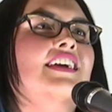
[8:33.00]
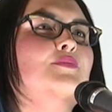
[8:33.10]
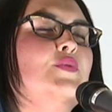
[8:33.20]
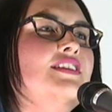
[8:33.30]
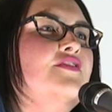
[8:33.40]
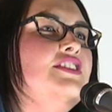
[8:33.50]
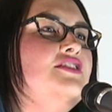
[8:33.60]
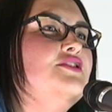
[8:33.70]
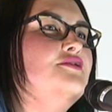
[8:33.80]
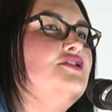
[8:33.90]
then
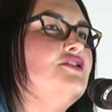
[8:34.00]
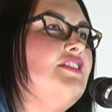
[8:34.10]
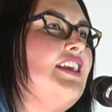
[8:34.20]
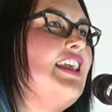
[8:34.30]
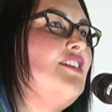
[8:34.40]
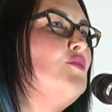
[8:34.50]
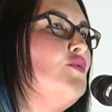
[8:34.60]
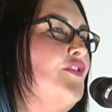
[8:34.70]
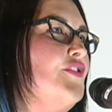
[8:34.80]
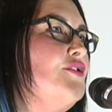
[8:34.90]
breastfed children eat
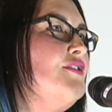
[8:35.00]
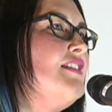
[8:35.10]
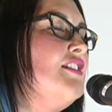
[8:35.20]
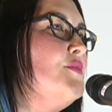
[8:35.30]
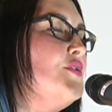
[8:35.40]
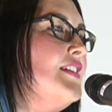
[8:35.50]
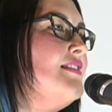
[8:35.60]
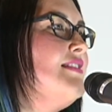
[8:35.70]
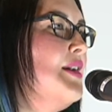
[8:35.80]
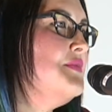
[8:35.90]
more foods and are more
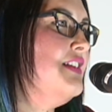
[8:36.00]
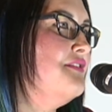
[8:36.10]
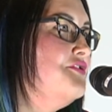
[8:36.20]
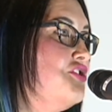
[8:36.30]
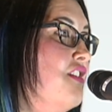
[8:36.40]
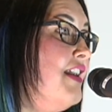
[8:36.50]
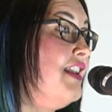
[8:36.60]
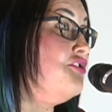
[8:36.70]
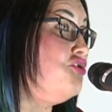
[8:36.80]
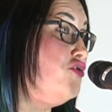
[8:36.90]
accepting of
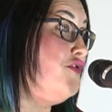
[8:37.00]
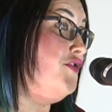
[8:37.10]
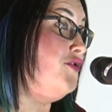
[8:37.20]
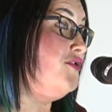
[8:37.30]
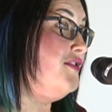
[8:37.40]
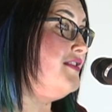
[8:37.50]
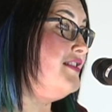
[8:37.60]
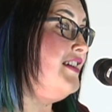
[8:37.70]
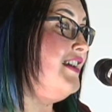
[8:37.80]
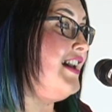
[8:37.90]
trying new
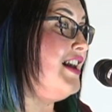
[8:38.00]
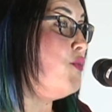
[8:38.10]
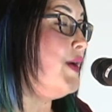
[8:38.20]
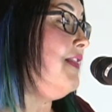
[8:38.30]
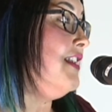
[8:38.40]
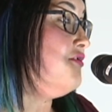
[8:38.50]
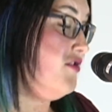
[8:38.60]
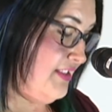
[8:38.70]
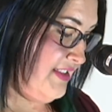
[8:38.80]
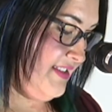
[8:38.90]
foods uh, when they're
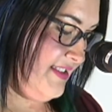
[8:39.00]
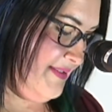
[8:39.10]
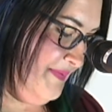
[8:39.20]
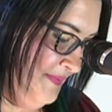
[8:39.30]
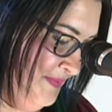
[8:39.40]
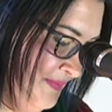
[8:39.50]
toddlers.